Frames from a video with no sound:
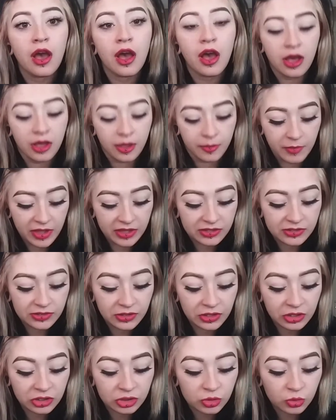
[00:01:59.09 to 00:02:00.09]
and so
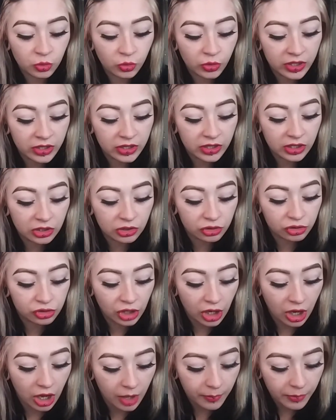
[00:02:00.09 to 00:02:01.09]
there's one little
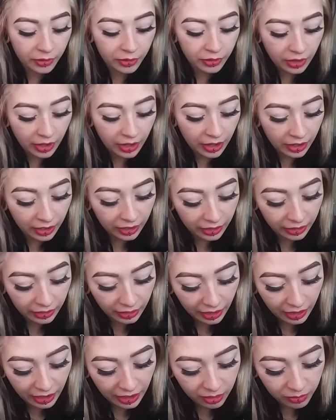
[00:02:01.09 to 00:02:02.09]
shop, and
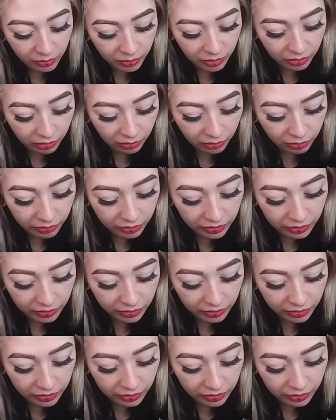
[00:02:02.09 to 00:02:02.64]
I will